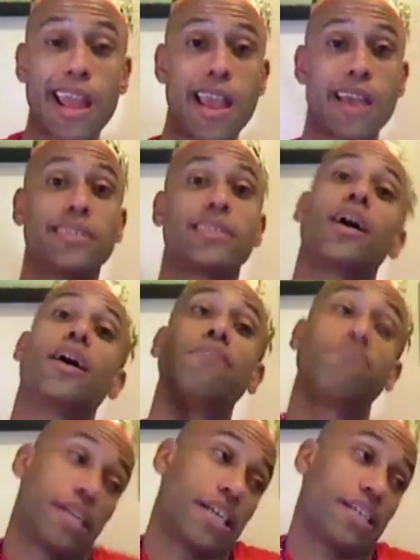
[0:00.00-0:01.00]
and
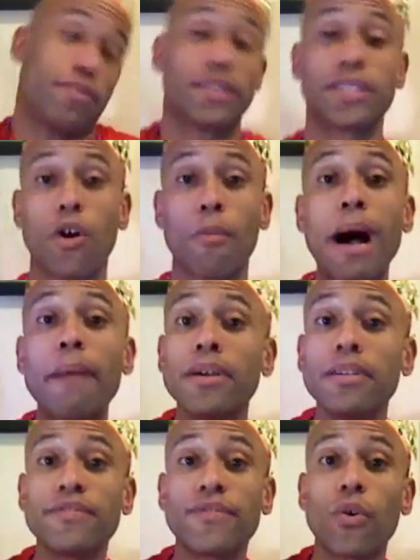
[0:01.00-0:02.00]
I guess President
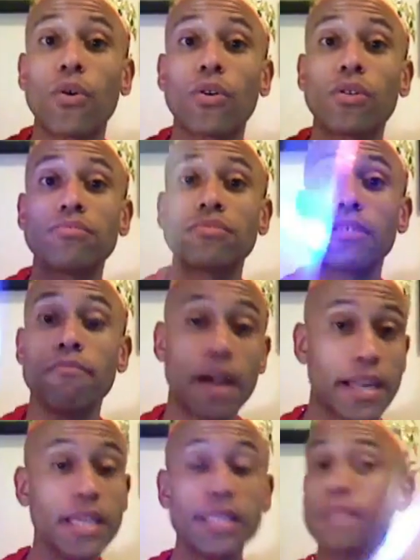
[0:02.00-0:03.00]
Obama for the money.